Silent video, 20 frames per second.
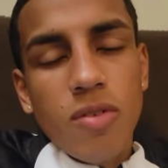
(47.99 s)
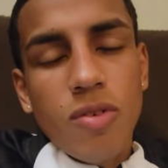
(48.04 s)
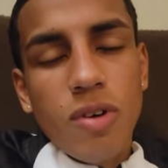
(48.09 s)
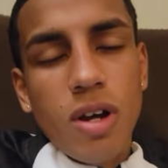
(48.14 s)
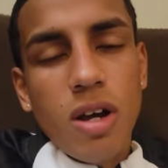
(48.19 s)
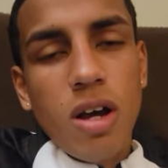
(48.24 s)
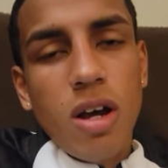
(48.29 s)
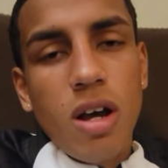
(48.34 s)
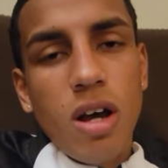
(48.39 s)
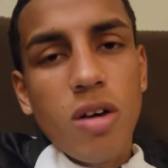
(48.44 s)

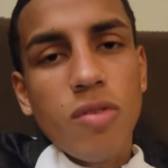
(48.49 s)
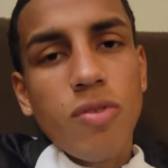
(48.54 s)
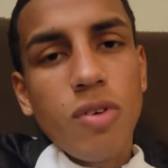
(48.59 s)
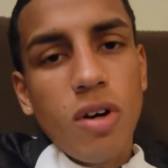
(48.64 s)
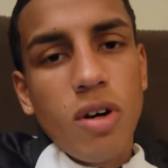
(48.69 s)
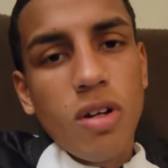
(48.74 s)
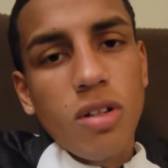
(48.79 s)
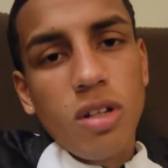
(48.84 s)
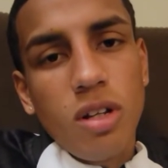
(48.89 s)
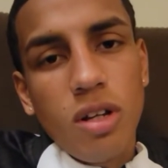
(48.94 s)
I, I
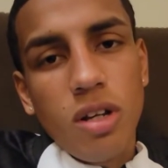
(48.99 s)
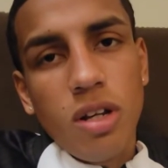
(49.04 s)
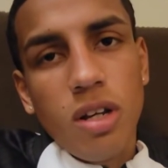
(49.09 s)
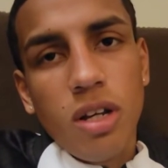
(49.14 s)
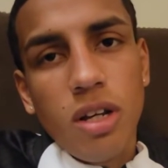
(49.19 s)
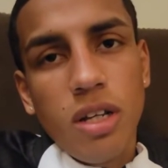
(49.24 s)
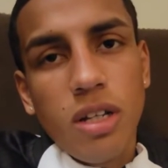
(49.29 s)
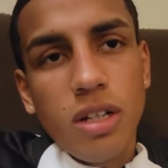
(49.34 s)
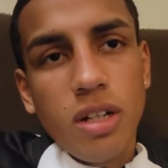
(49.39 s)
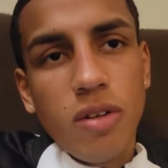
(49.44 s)
fought in
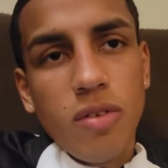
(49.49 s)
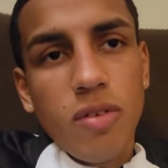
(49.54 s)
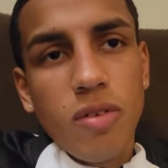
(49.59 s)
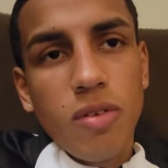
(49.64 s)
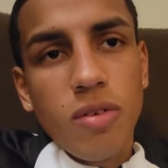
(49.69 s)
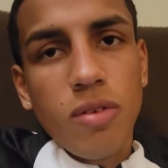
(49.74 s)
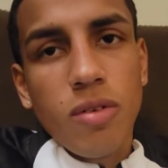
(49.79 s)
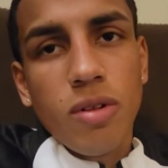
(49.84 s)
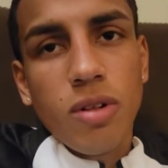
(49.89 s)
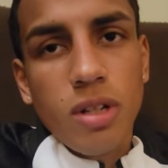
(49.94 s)
the, in
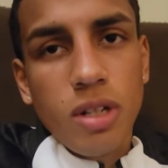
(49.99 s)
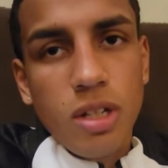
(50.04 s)
the,